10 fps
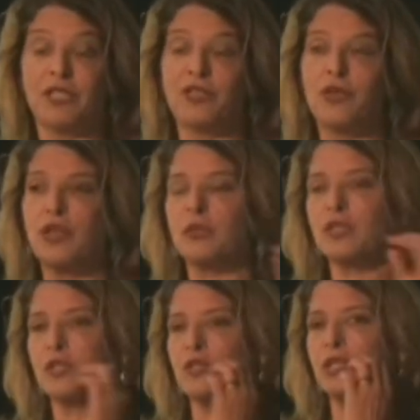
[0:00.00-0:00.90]
This oil
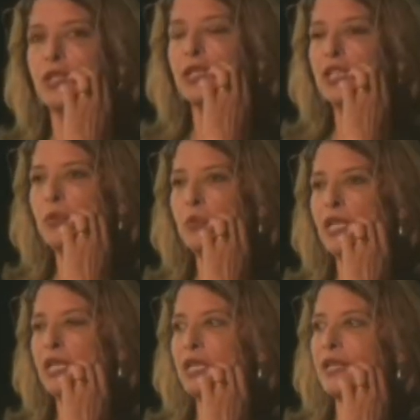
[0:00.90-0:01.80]
was used a little
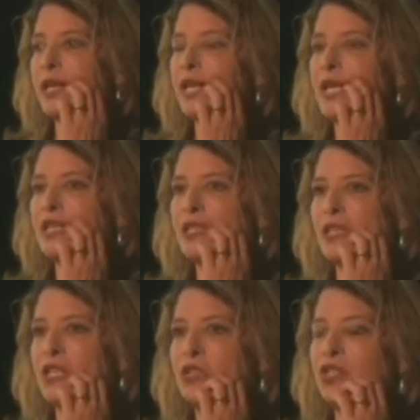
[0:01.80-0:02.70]
bit in the late
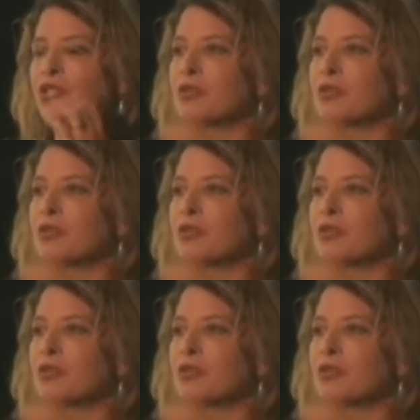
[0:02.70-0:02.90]
1800s to